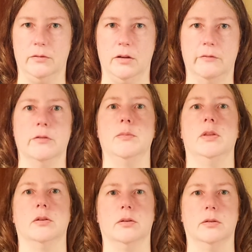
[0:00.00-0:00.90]

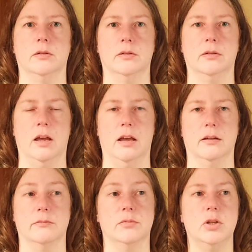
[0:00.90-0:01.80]
unfamiliar
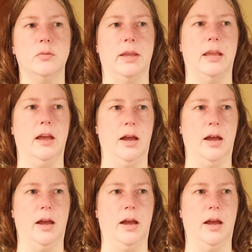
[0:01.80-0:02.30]
to me.